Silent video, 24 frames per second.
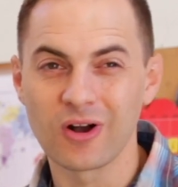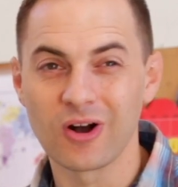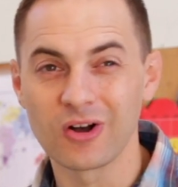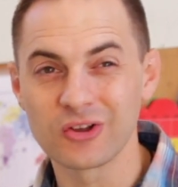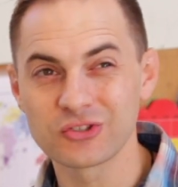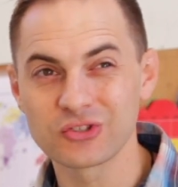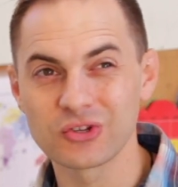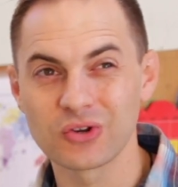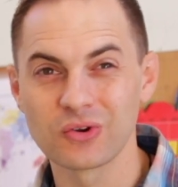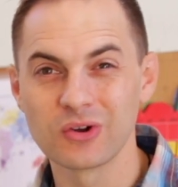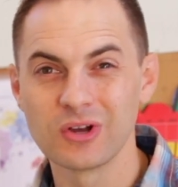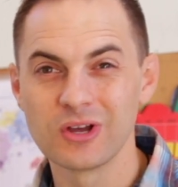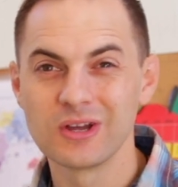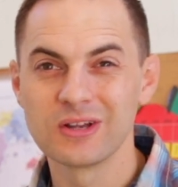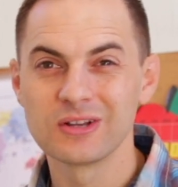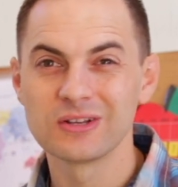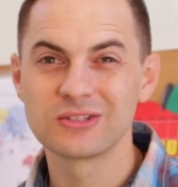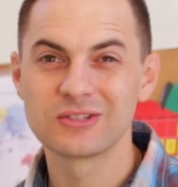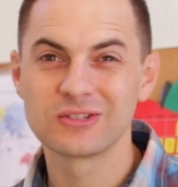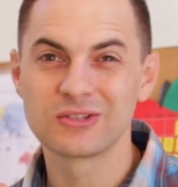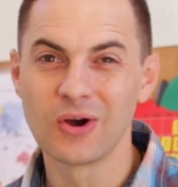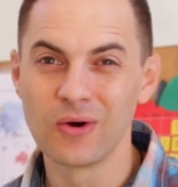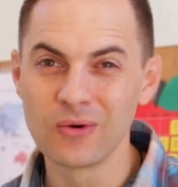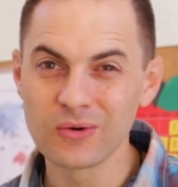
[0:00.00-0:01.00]
Also,
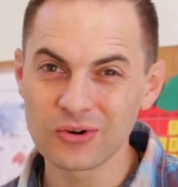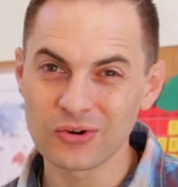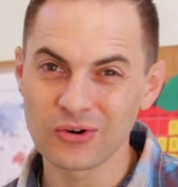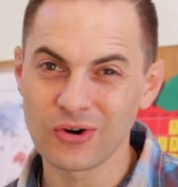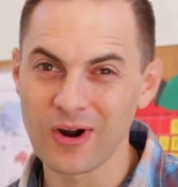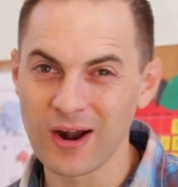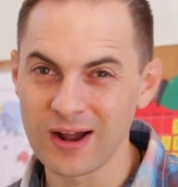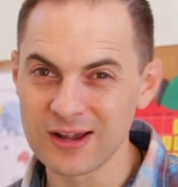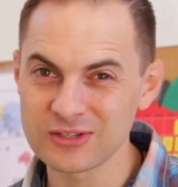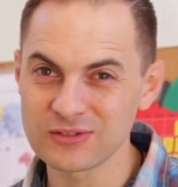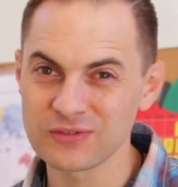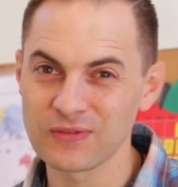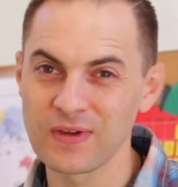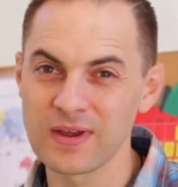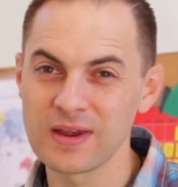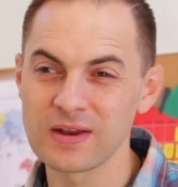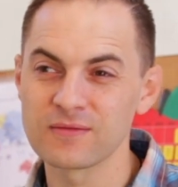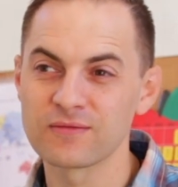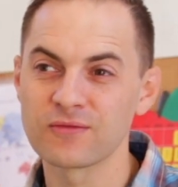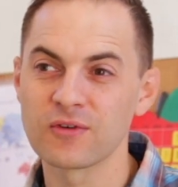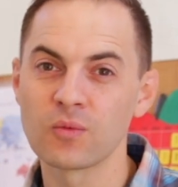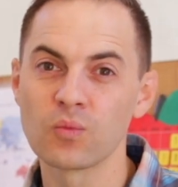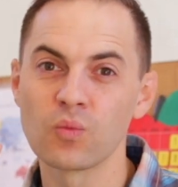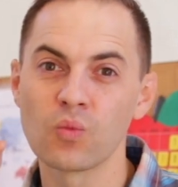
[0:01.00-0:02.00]
don't
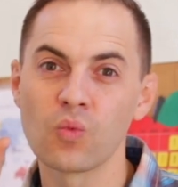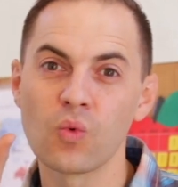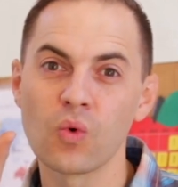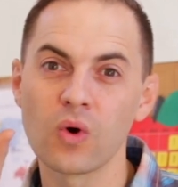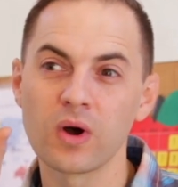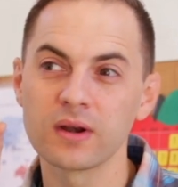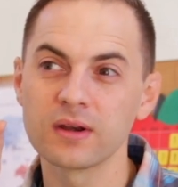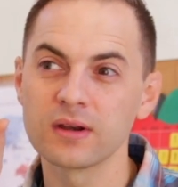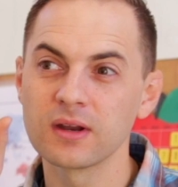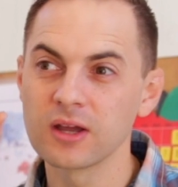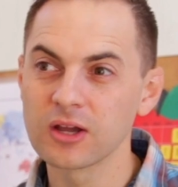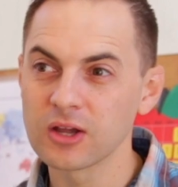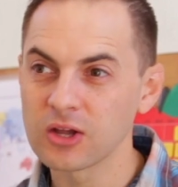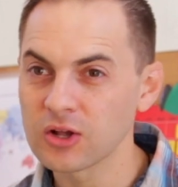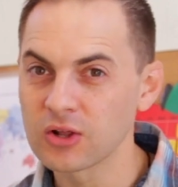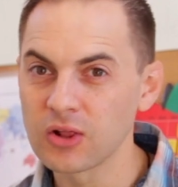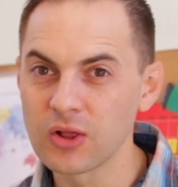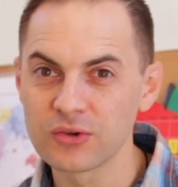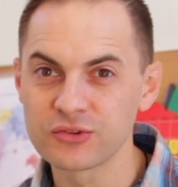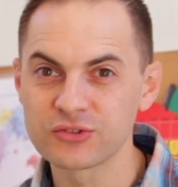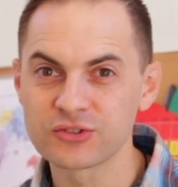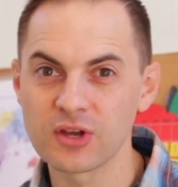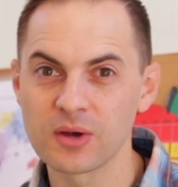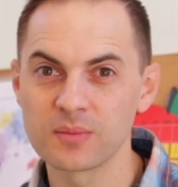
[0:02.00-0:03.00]
crossfade from one
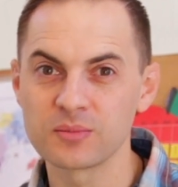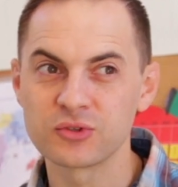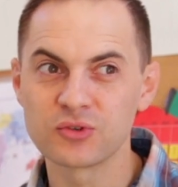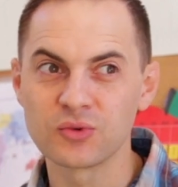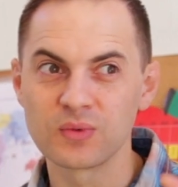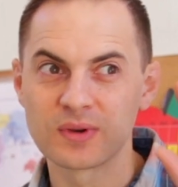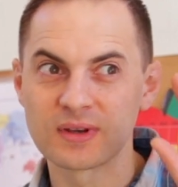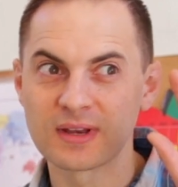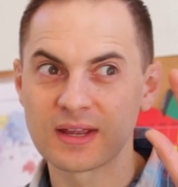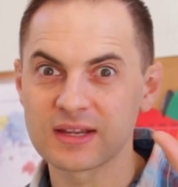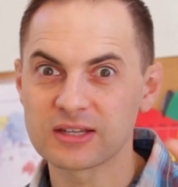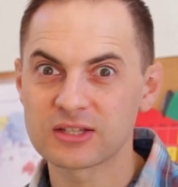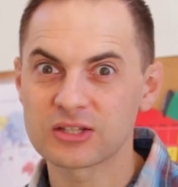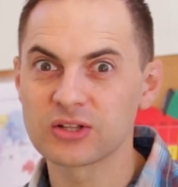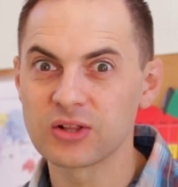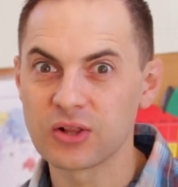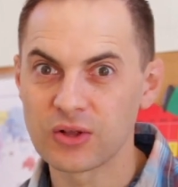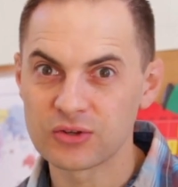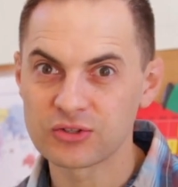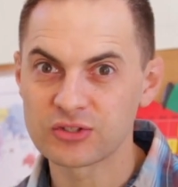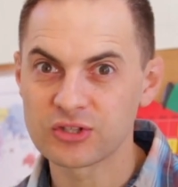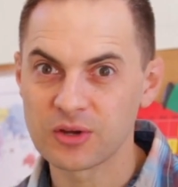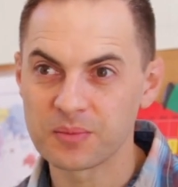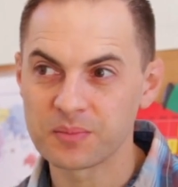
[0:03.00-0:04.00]
close-up to a next
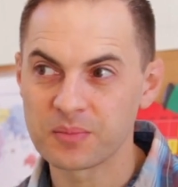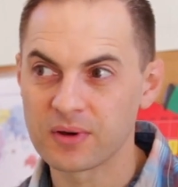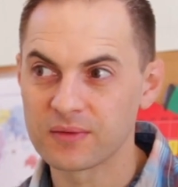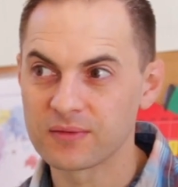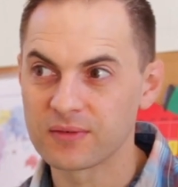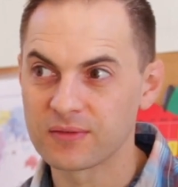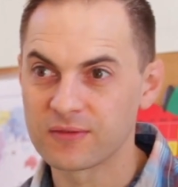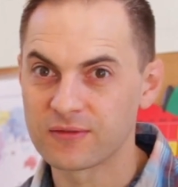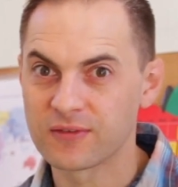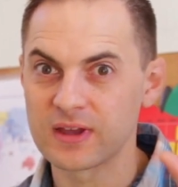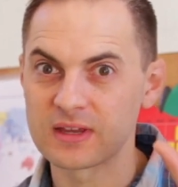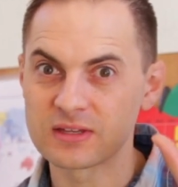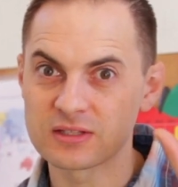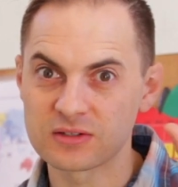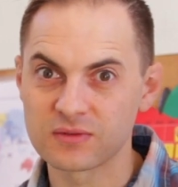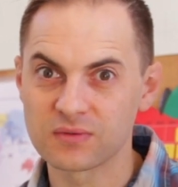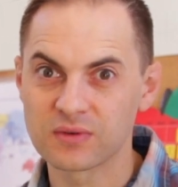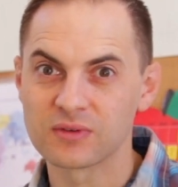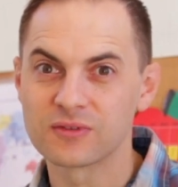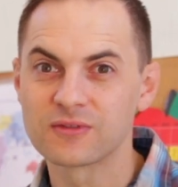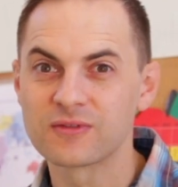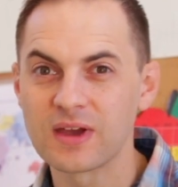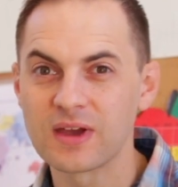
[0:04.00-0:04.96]
close-up of a face,